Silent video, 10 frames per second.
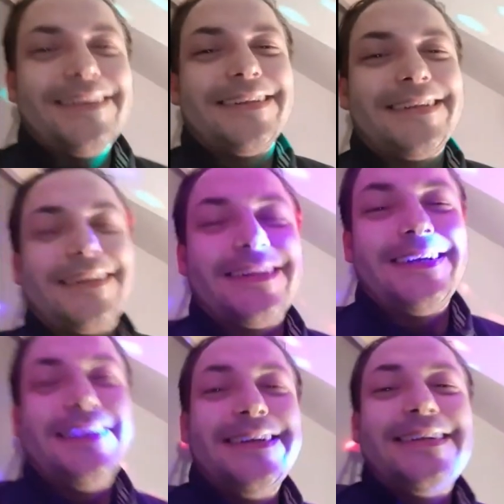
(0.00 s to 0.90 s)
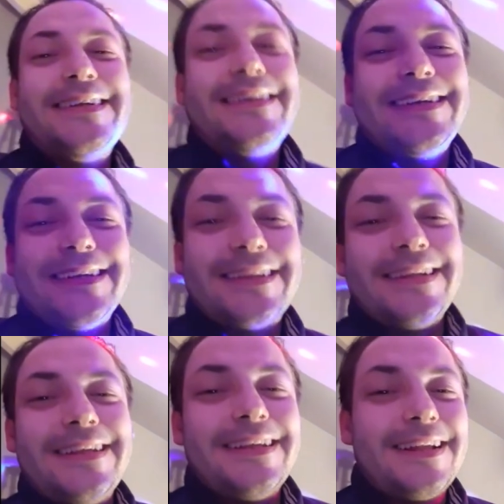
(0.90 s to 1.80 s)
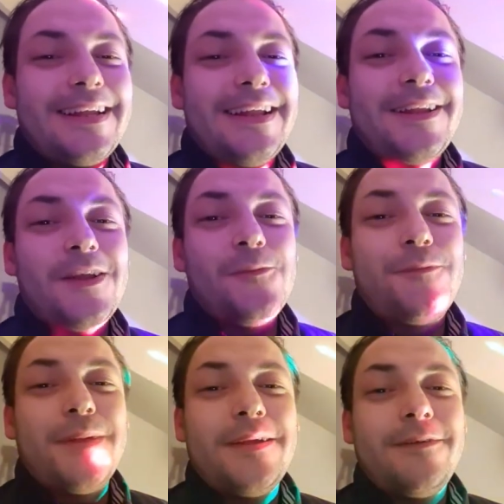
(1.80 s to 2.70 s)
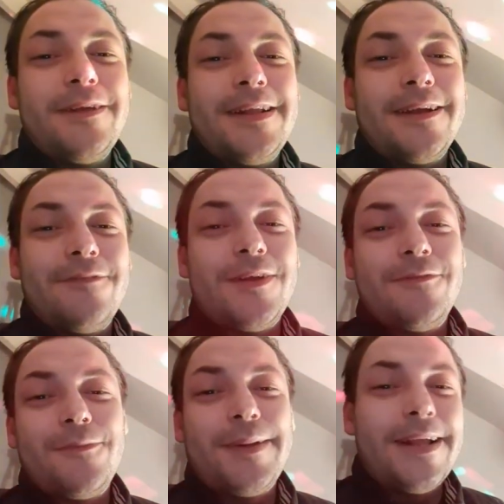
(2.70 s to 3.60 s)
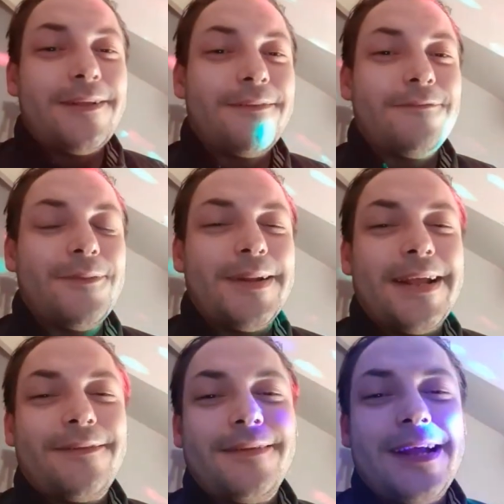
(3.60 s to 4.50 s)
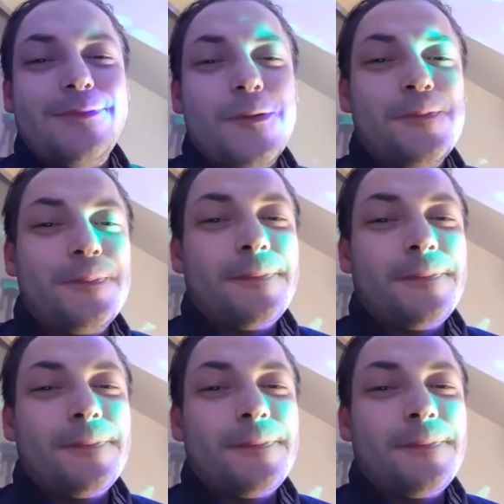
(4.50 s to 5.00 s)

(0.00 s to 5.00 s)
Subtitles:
It's an Eastern European greeting I've learned from my next door neighbour.